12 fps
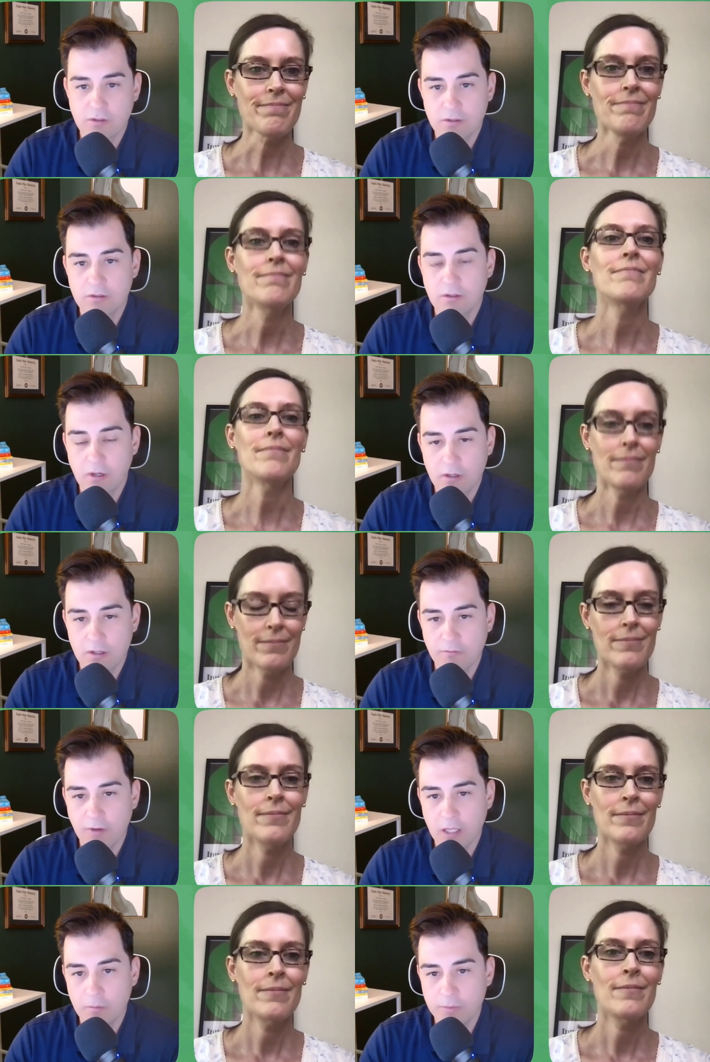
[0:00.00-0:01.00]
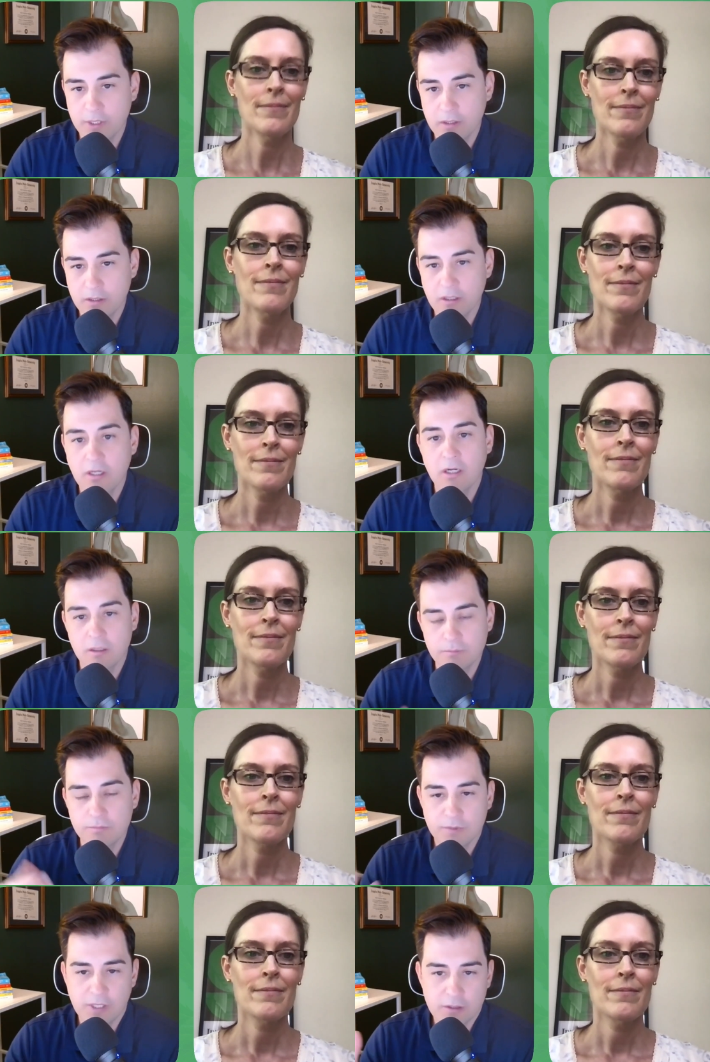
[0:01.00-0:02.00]
Speaker 1: are are developing.
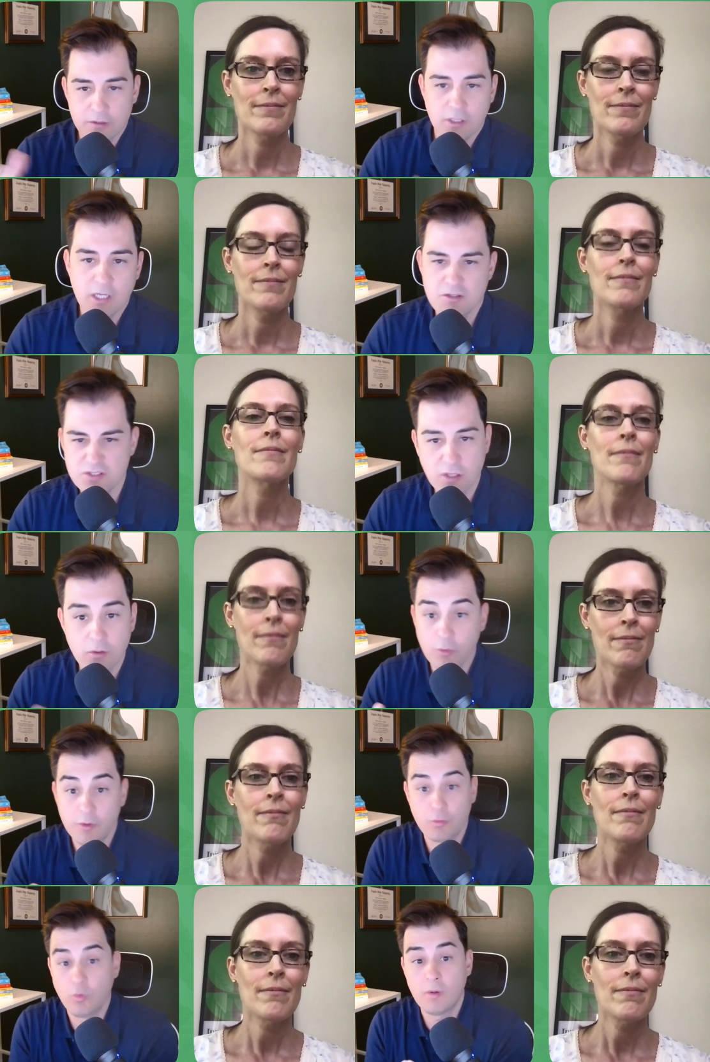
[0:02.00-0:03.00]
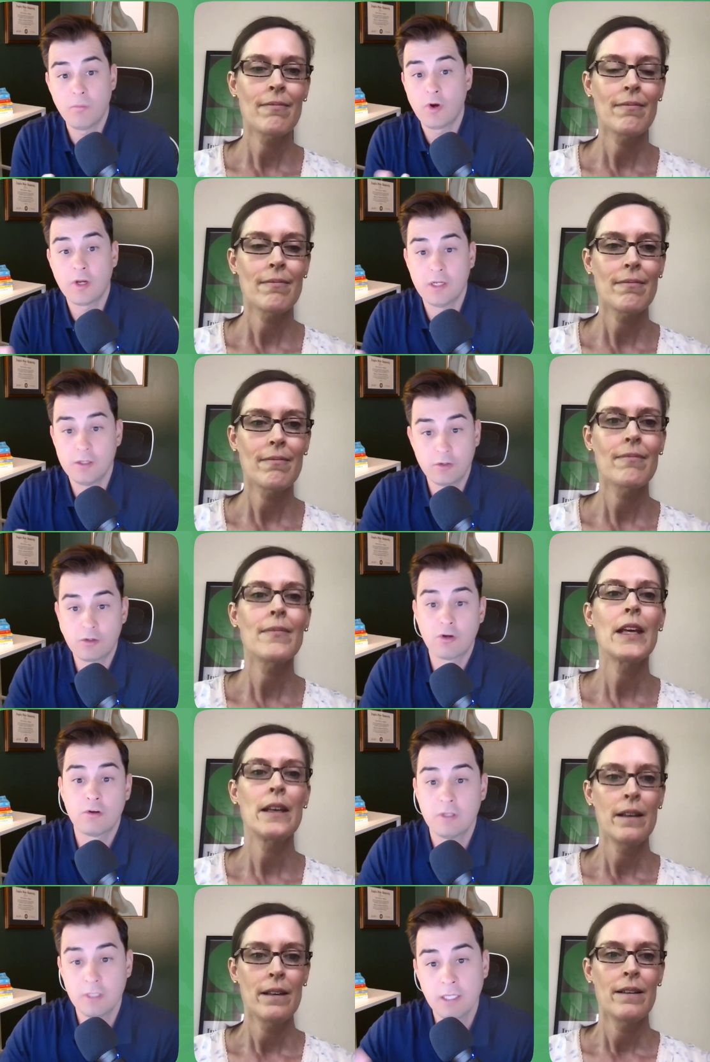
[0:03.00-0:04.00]
Um, can you can you start with what market you're
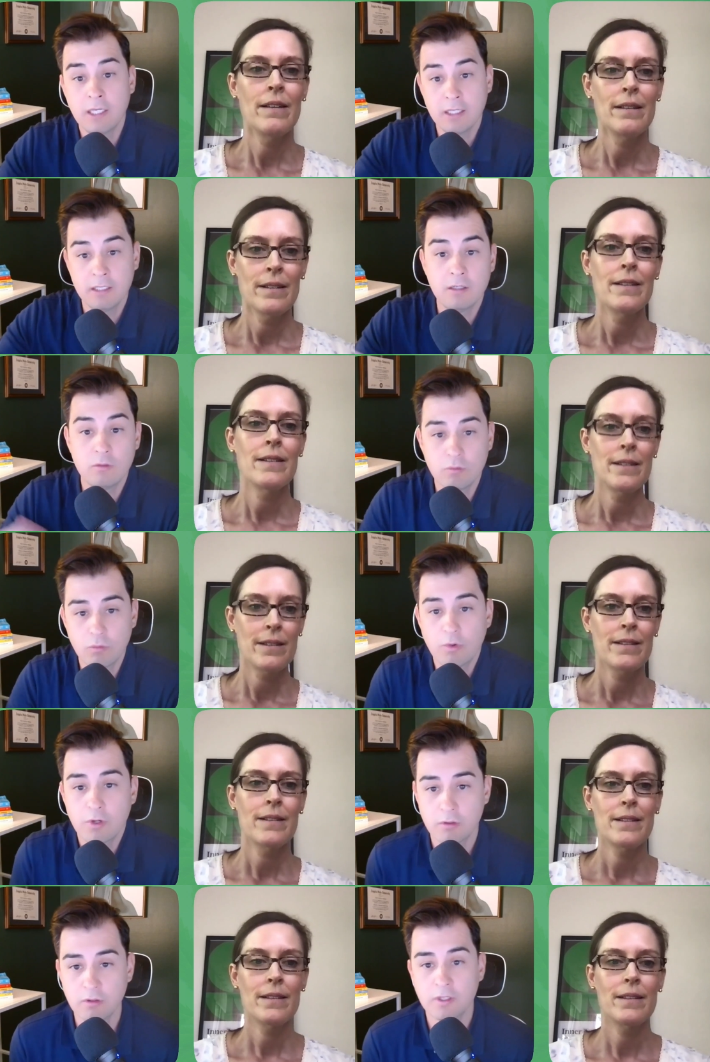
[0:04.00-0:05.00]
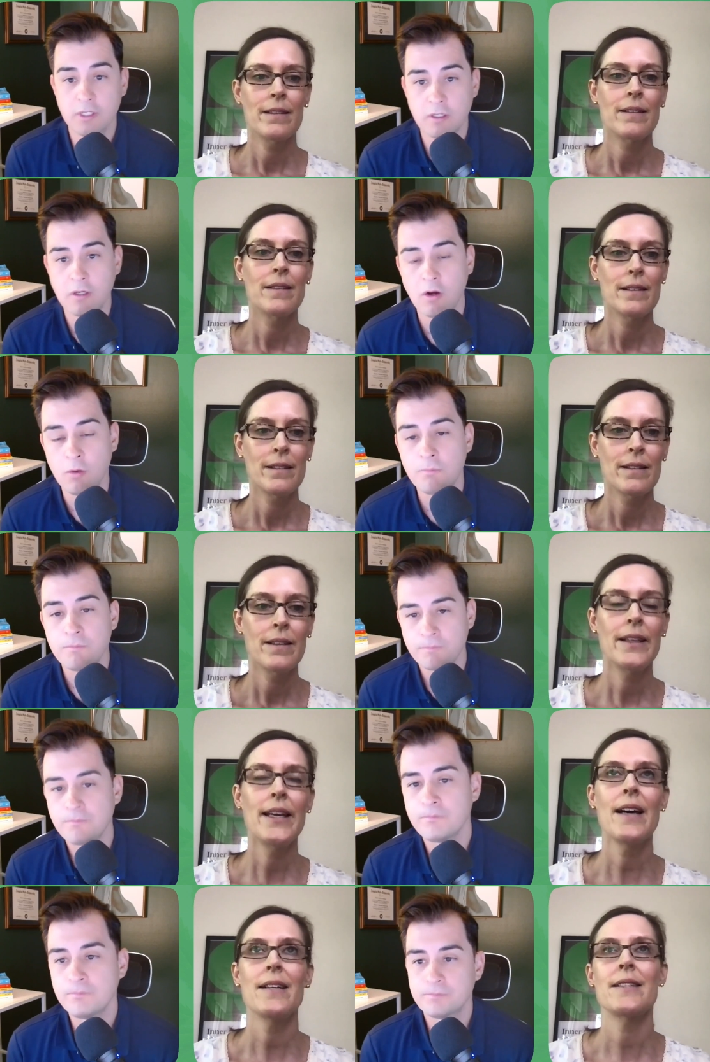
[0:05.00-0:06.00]
currently in and where you're looking to go?
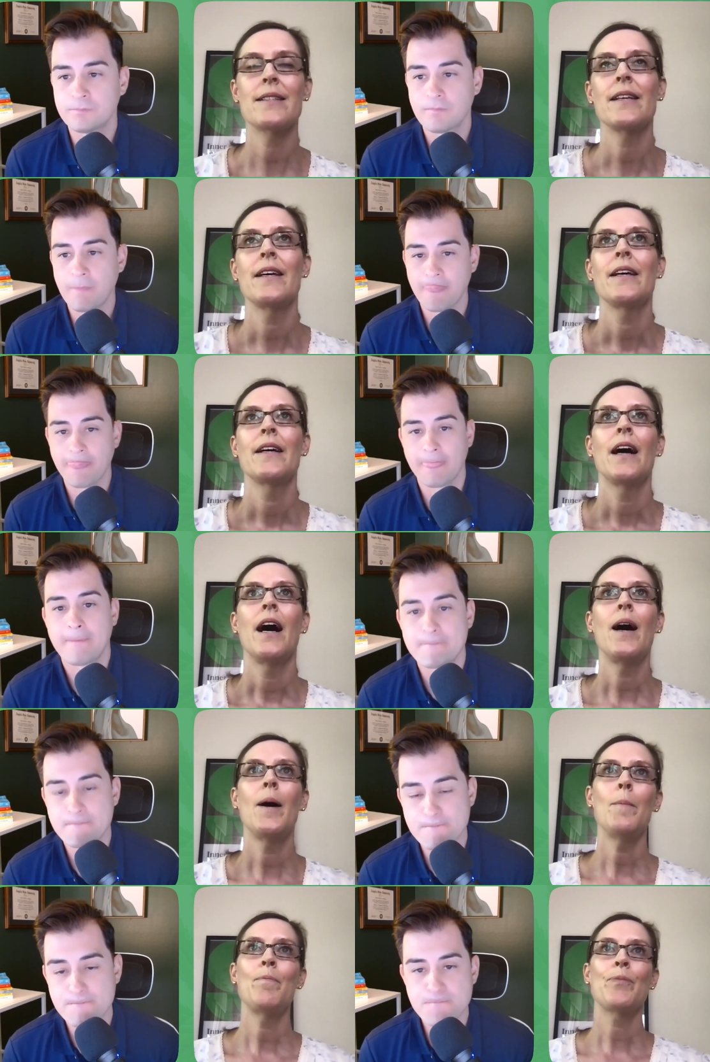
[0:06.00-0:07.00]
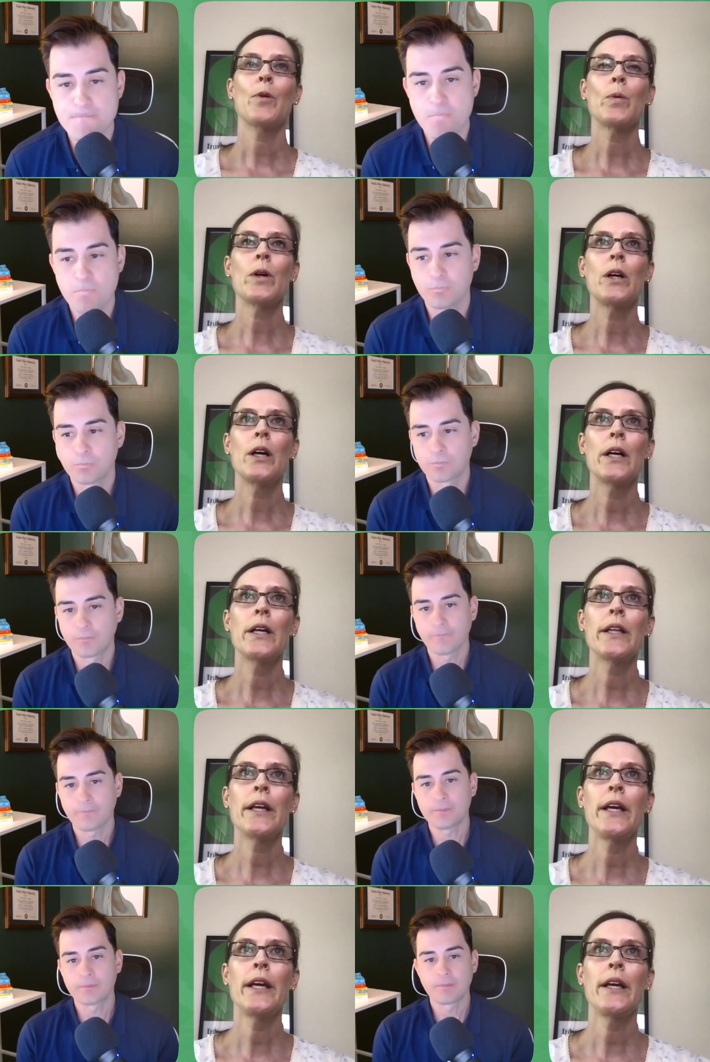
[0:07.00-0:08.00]
Speaker 2: Yes, um, we're
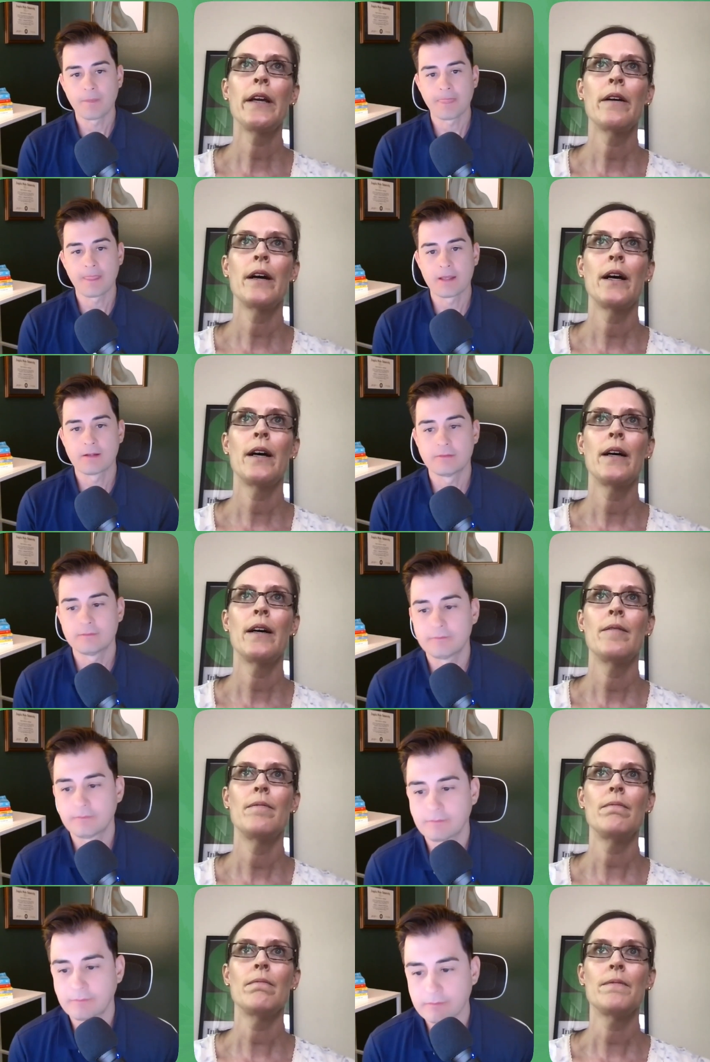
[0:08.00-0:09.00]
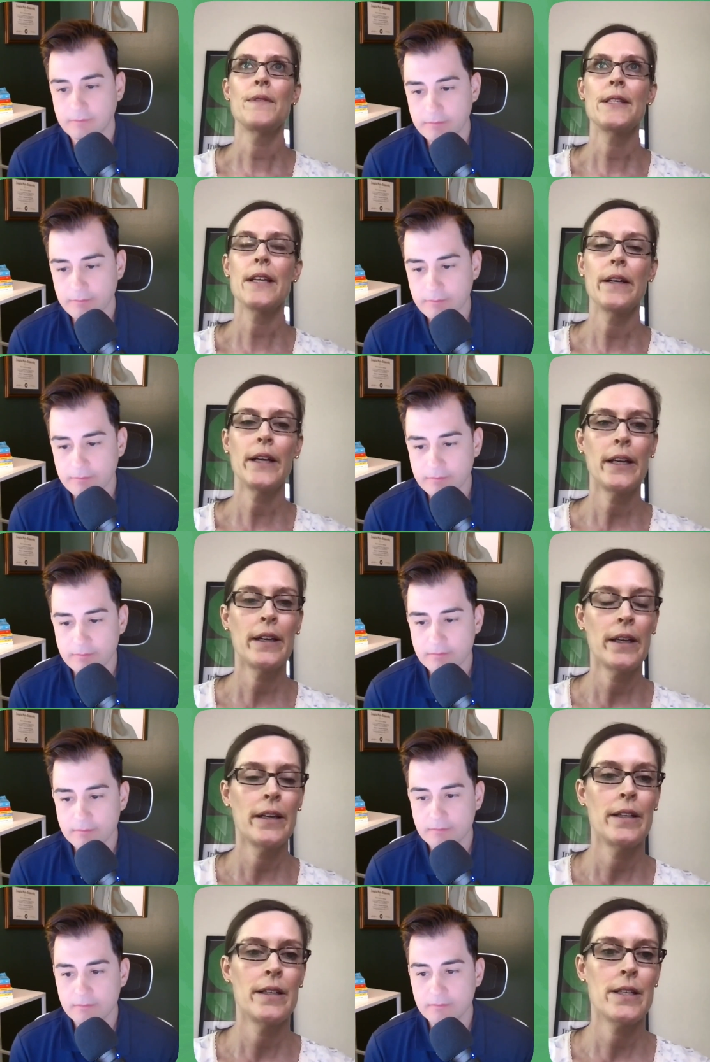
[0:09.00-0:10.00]
currently uh, selling
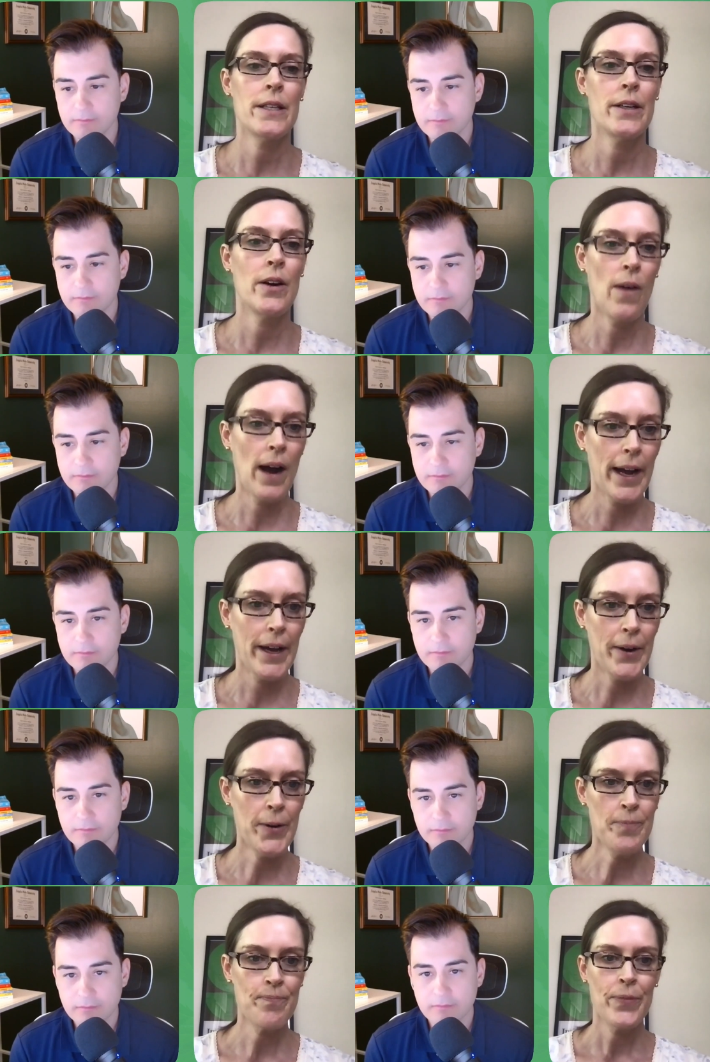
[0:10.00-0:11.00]
into Ohio,